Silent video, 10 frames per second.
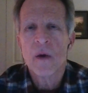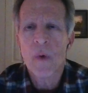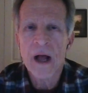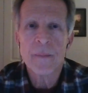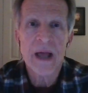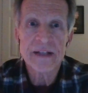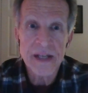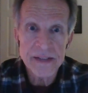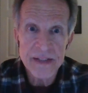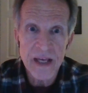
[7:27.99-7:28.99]
Well,
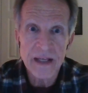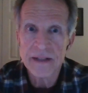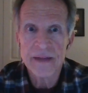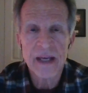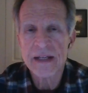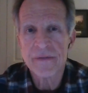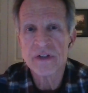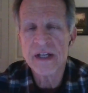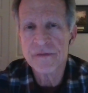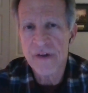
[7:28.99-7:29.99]
as I said, they
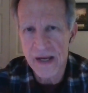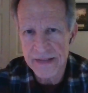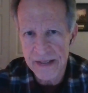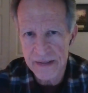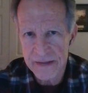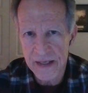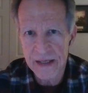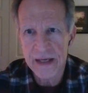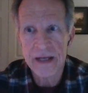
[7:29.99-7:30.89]
never did find anything,